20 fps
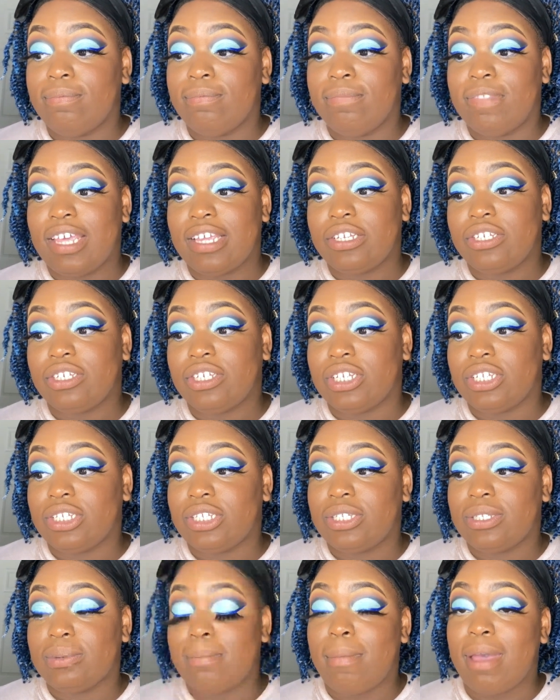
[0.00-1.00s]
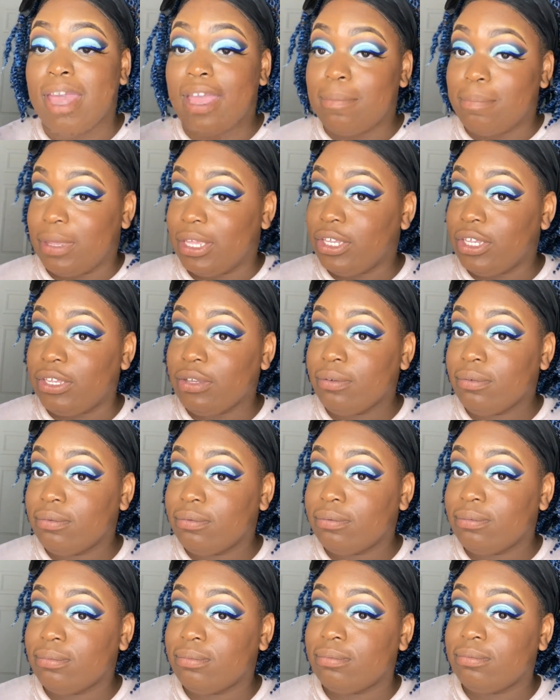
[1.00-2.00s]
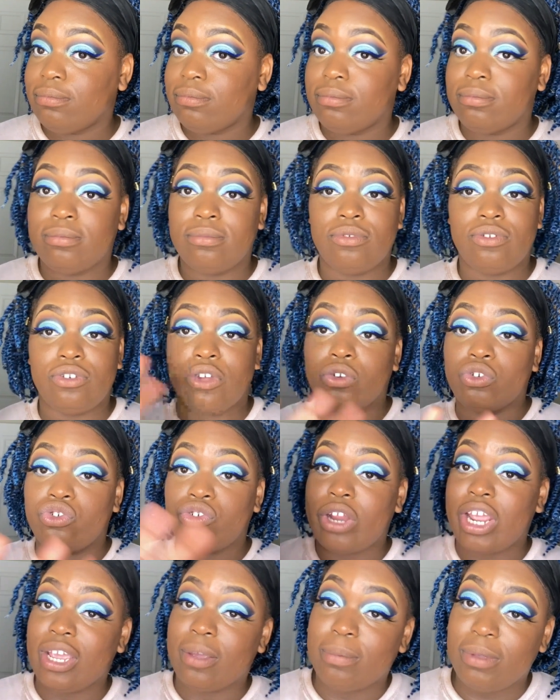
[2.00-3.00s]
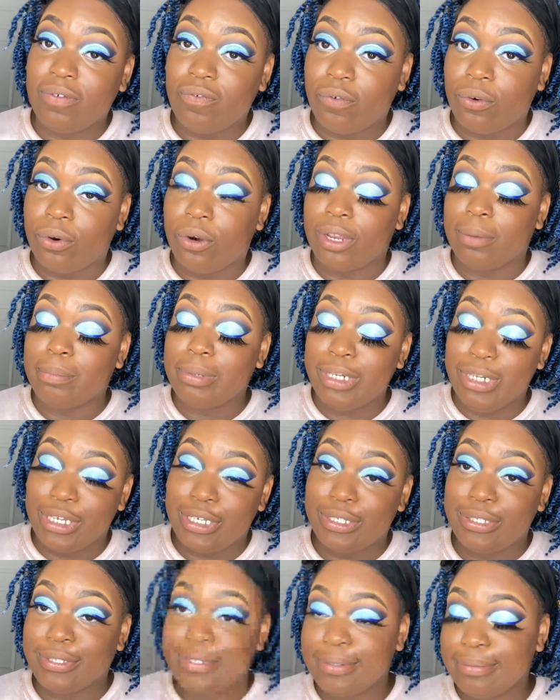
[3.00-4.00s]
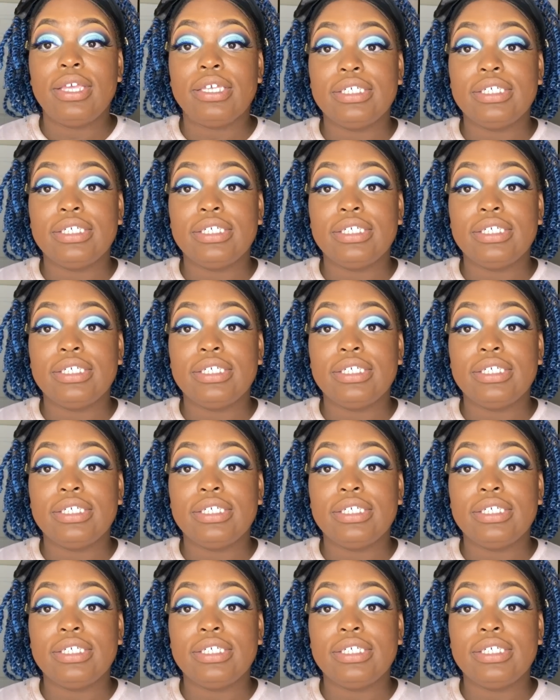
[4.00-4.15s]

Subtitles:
That's just my opinion. Don't drag me for it, please.